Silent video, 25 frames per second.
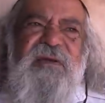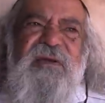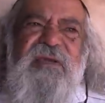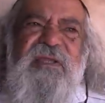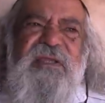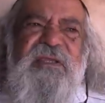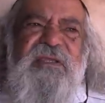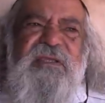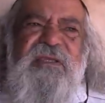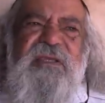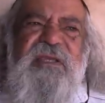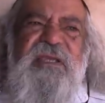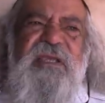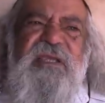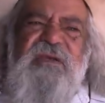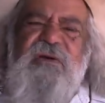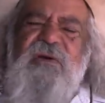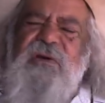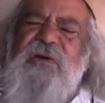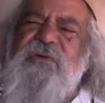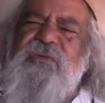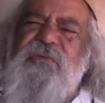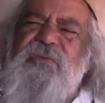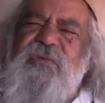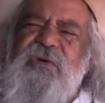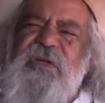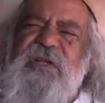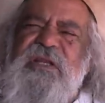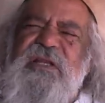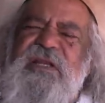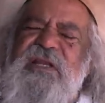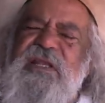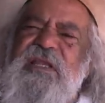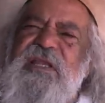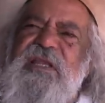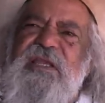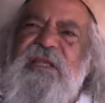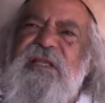he got
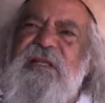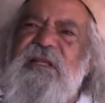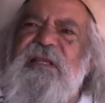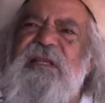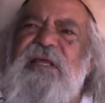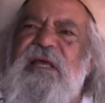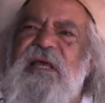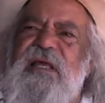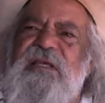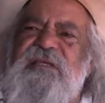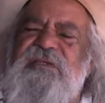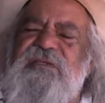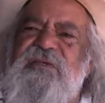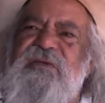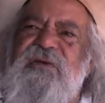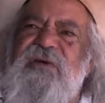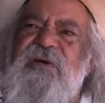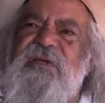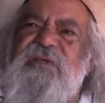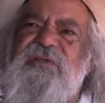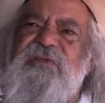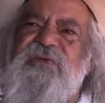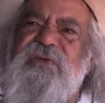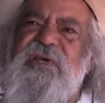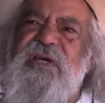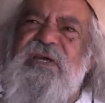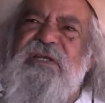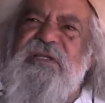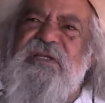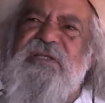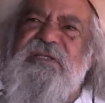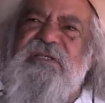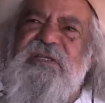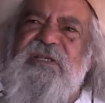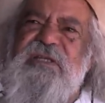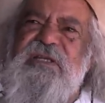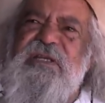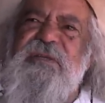really ill last night. I tried to
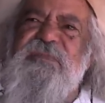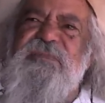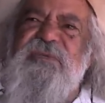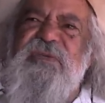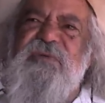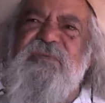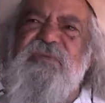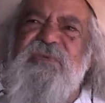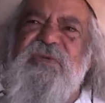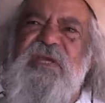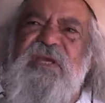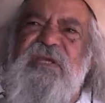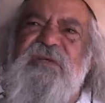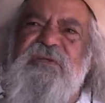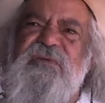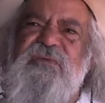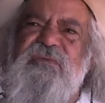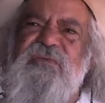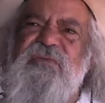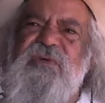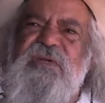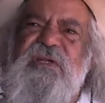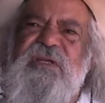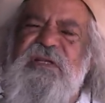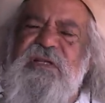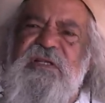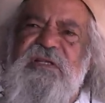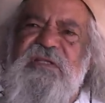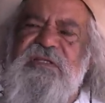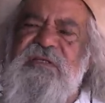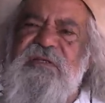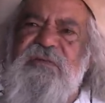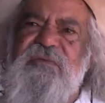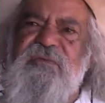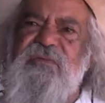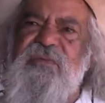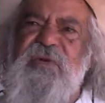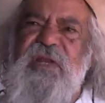sleep that we had to really
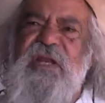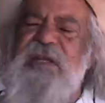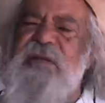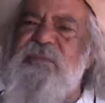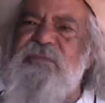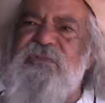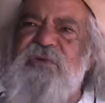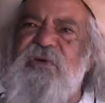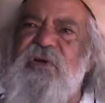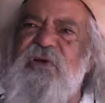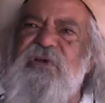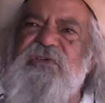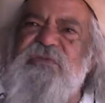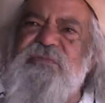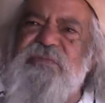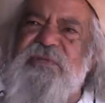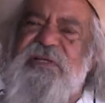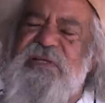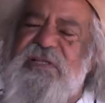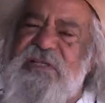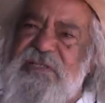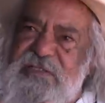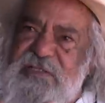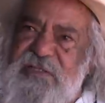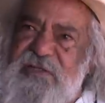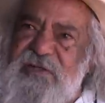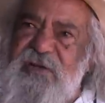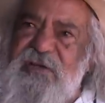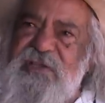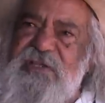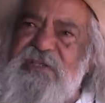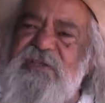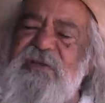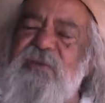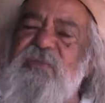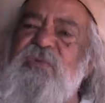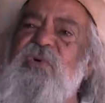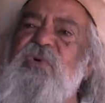run him to hospital. He's
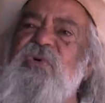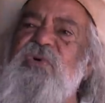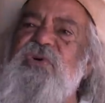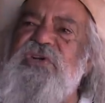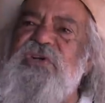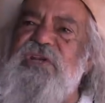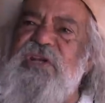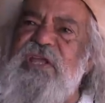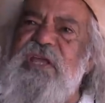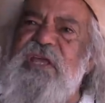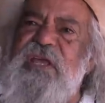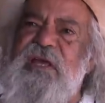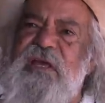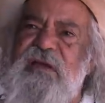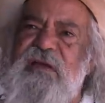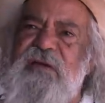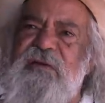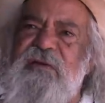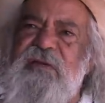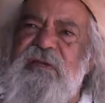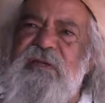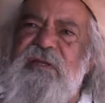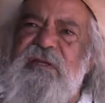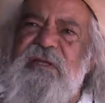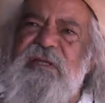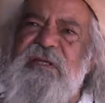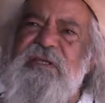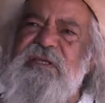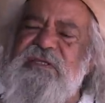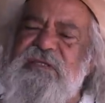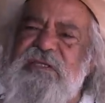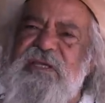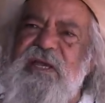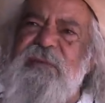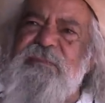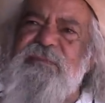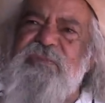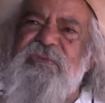in the ward now.
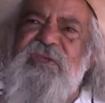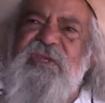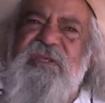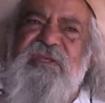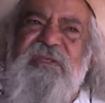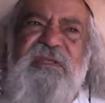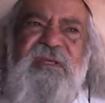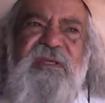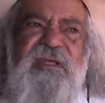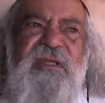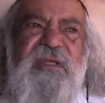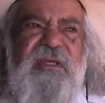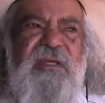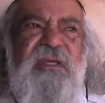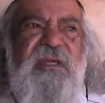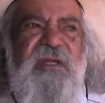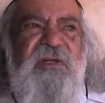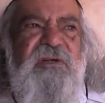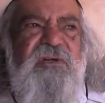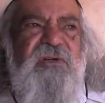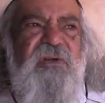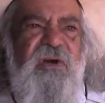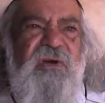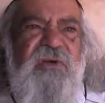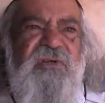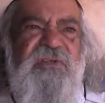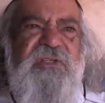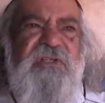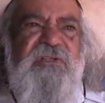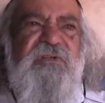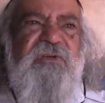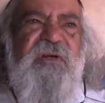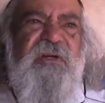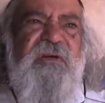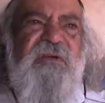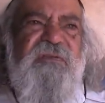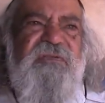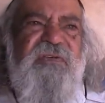He's up there and the docs are
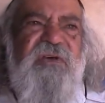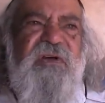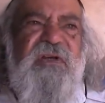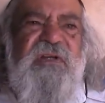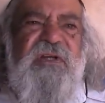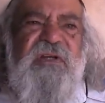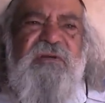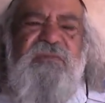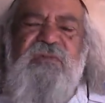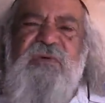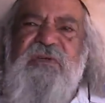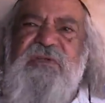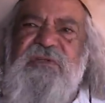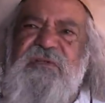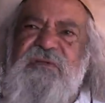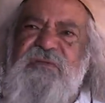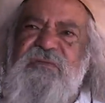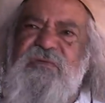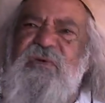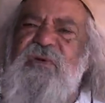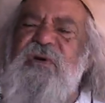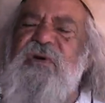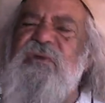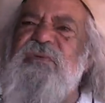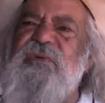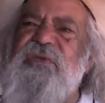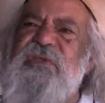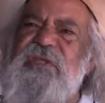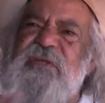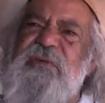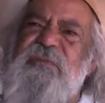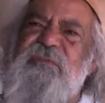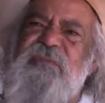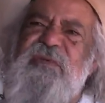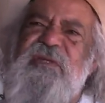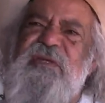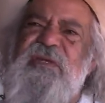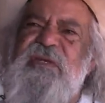trying to find out what's wrong with
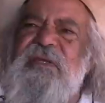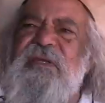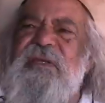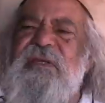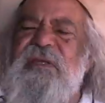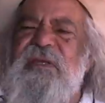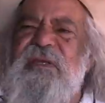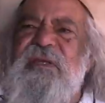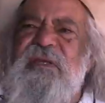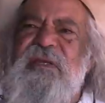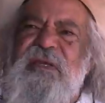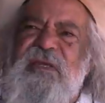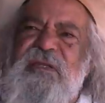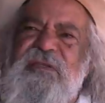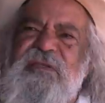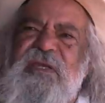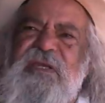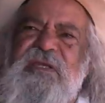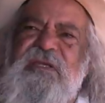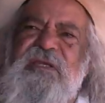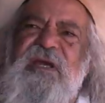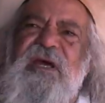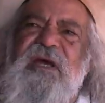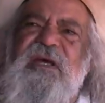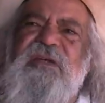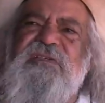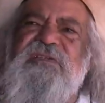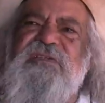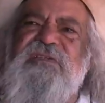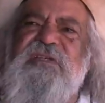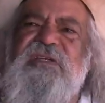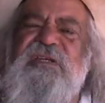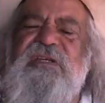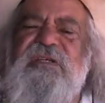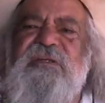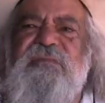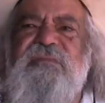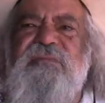him. And they can't
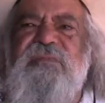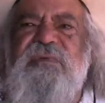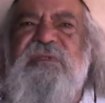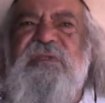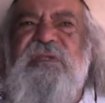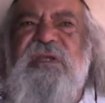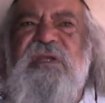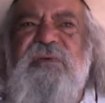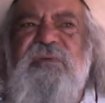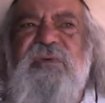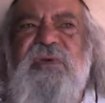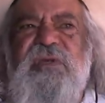see it, but they